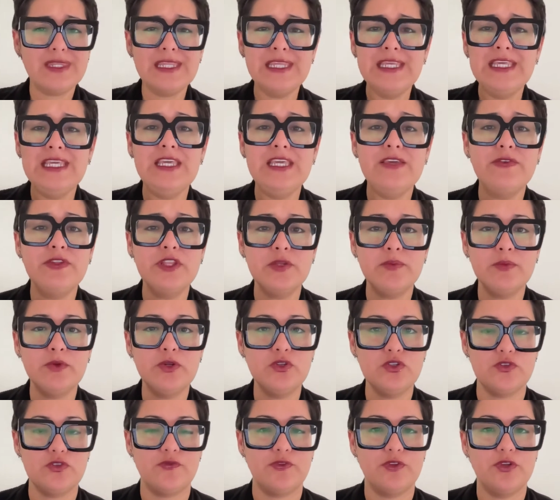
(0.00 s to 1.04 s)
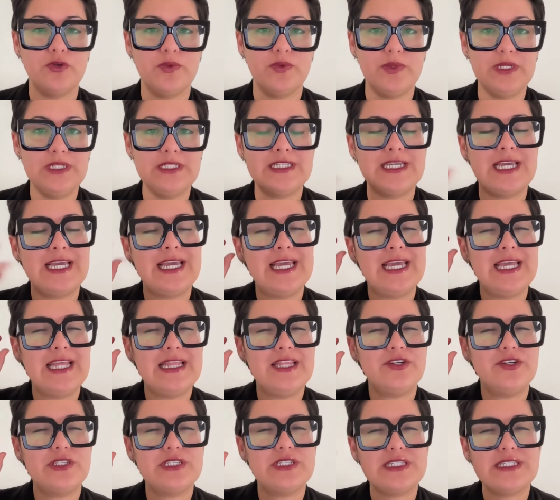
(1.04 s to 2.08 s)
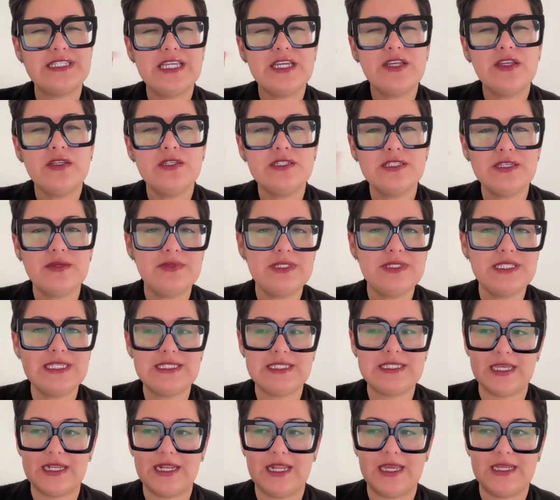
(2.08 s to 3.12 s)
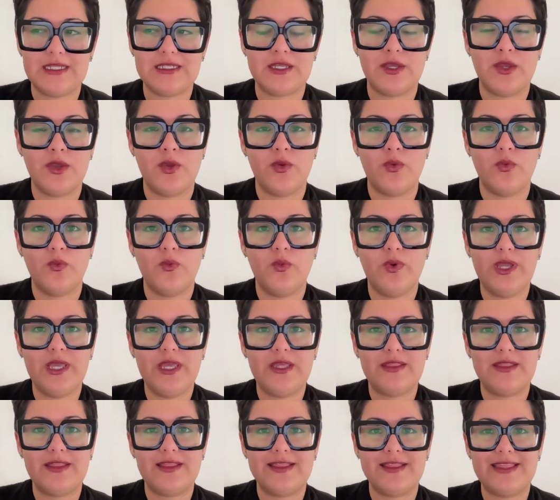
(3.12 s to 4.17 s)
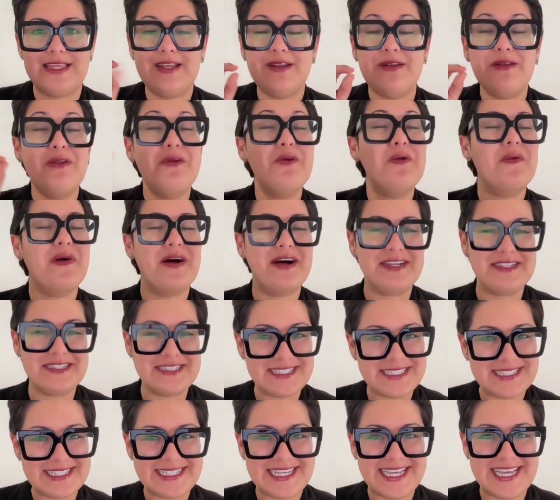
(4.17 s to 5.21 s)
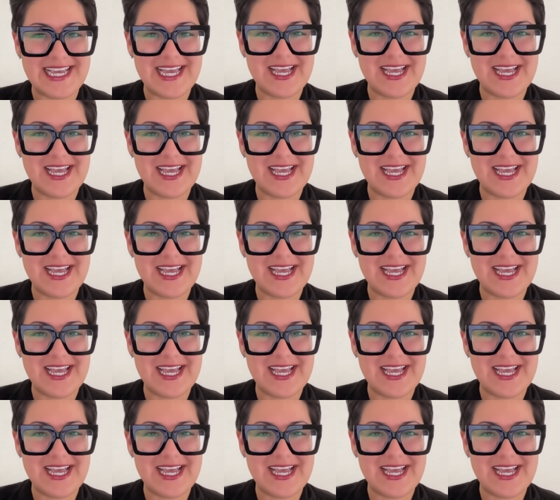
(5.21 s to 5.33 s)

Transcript: even the most fluent, there's still some disconnect with the nuance